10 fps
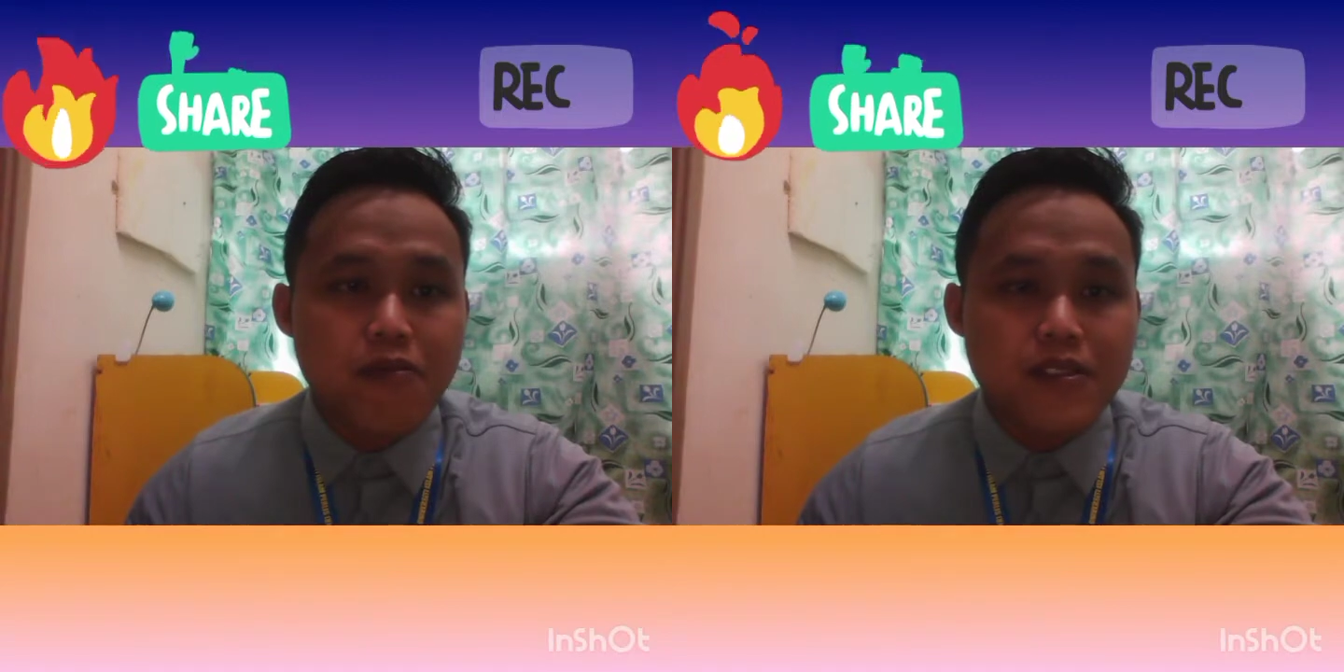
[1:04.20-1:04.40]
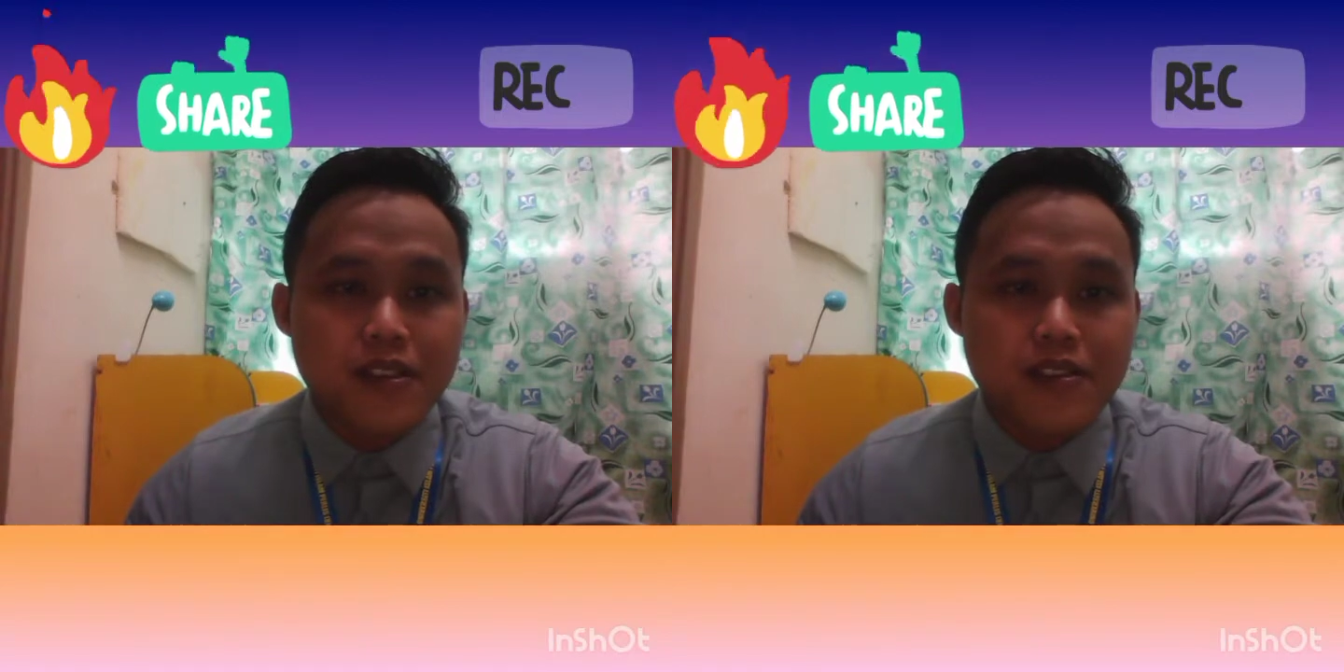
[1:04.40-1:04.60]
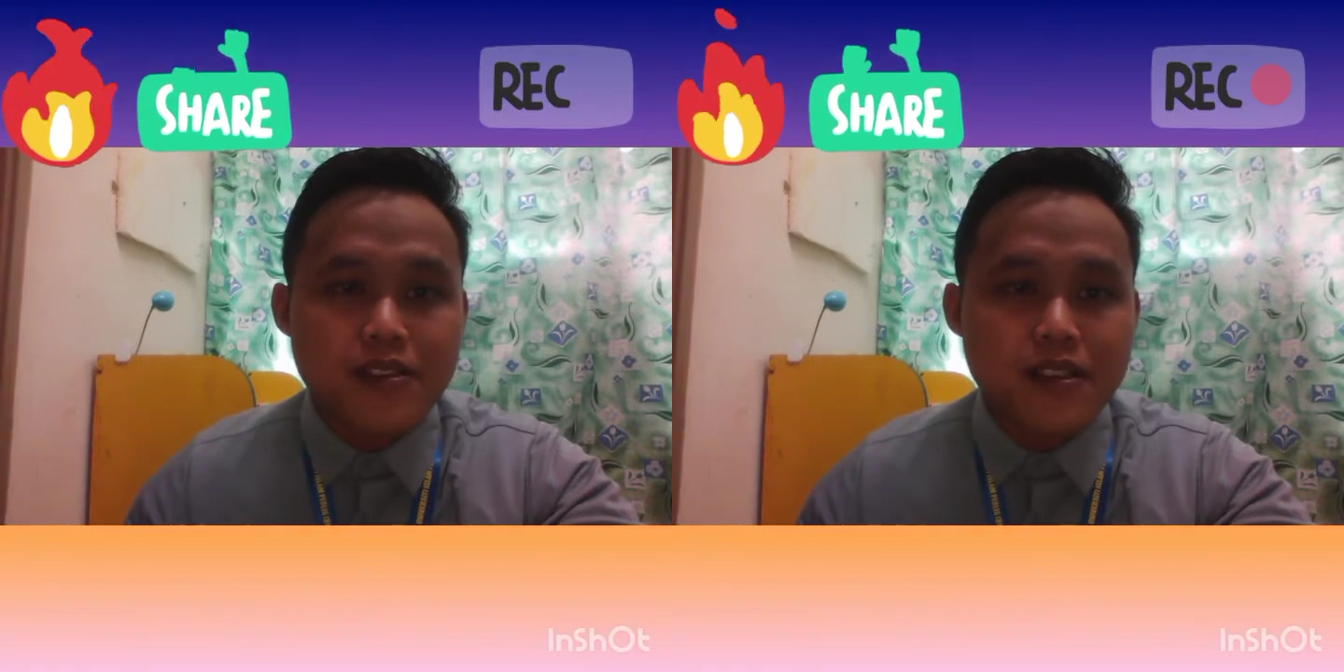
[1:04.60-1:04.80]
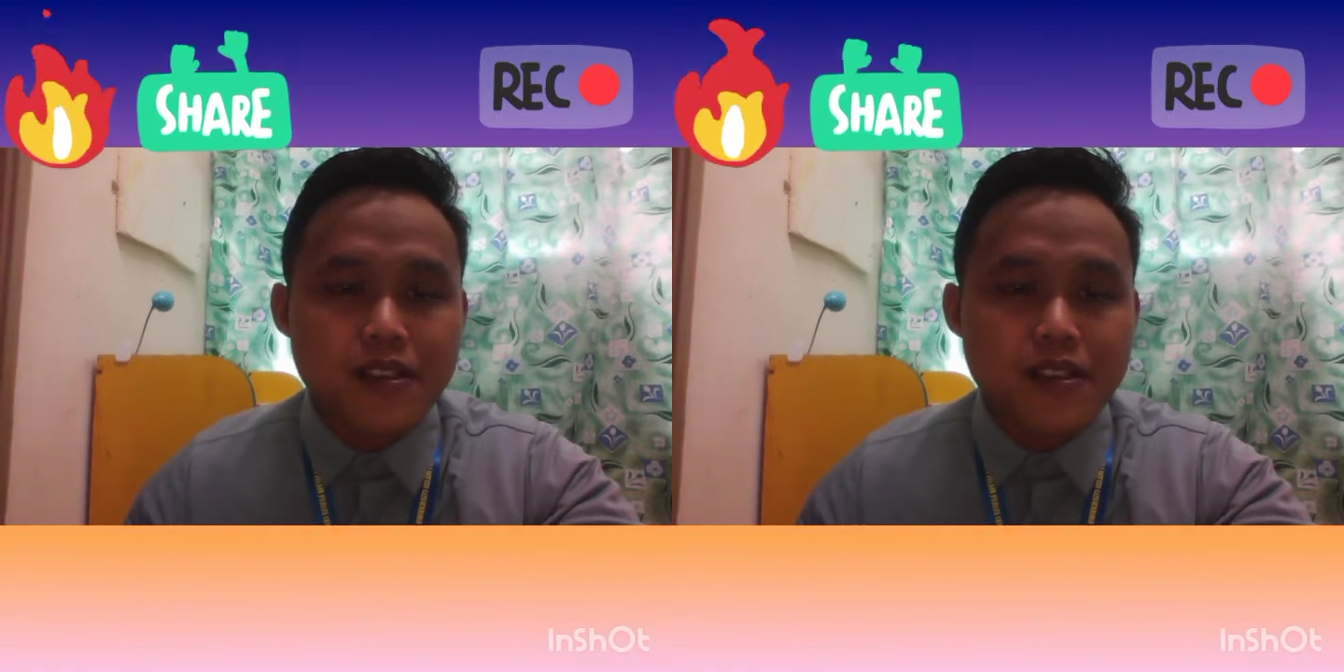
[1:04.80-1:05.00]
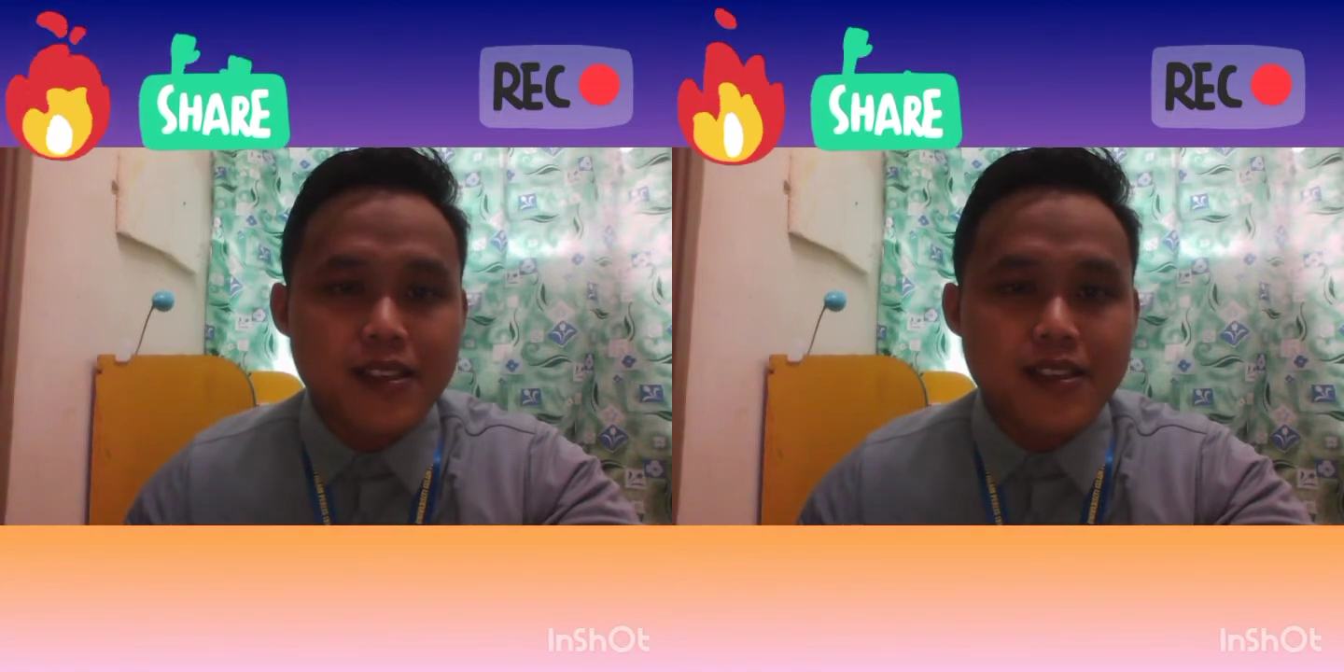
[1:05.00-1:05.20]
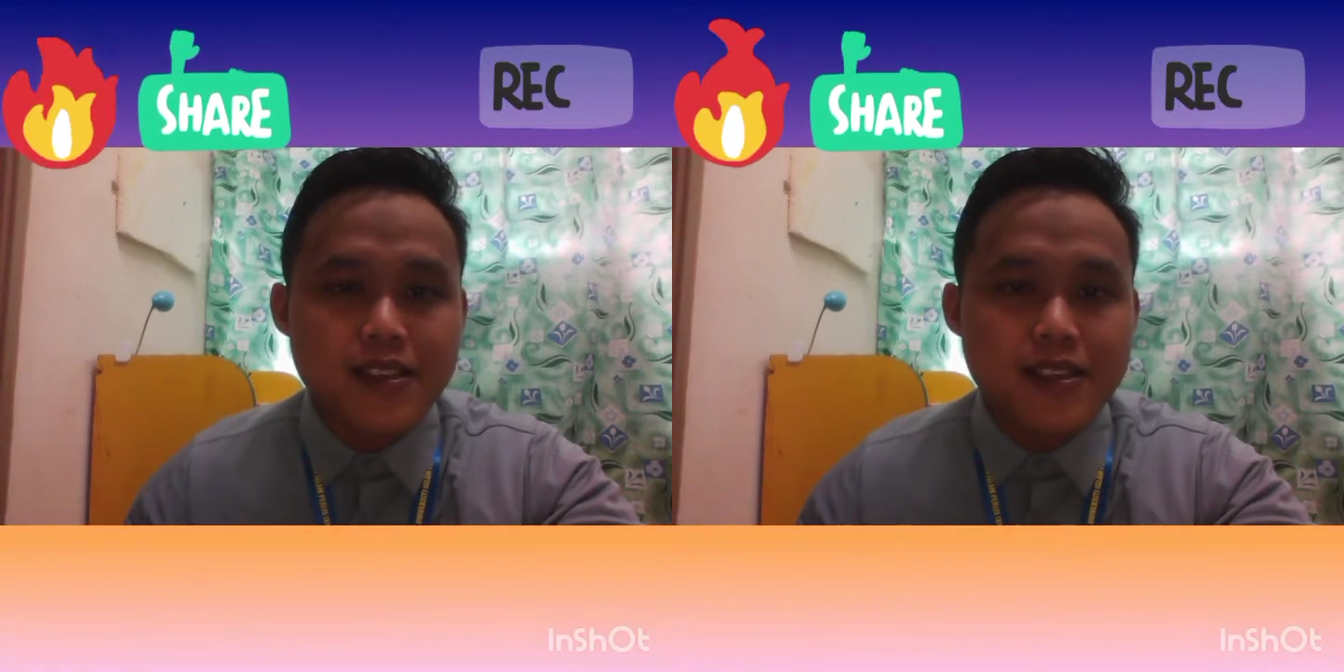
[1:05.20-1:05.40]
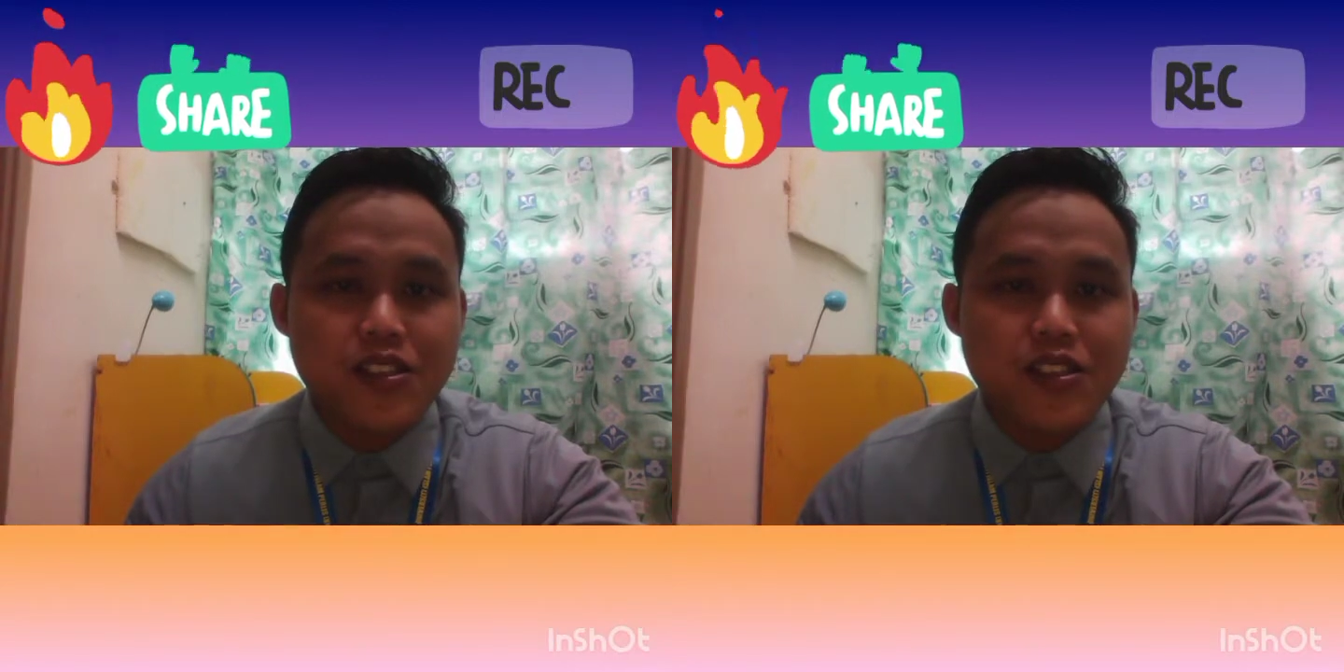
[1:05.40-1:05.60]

states. The states